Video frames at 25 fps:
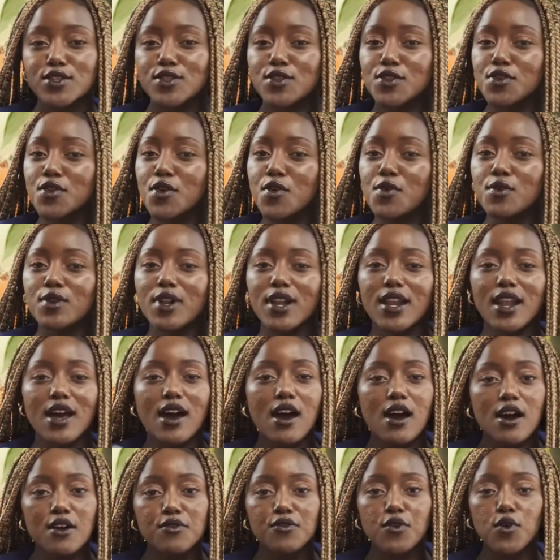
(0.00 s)

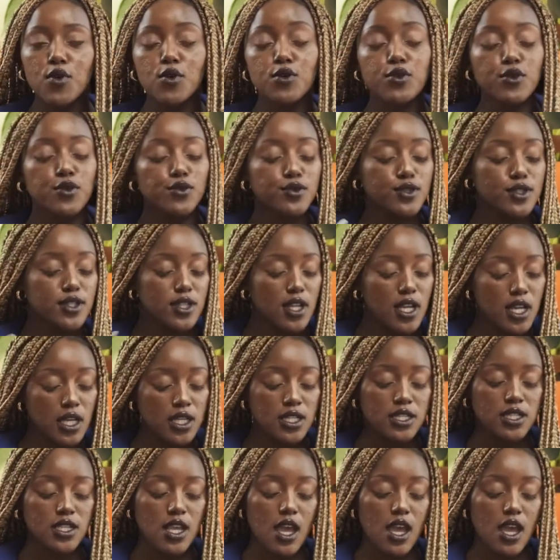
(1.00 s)
love, all those things.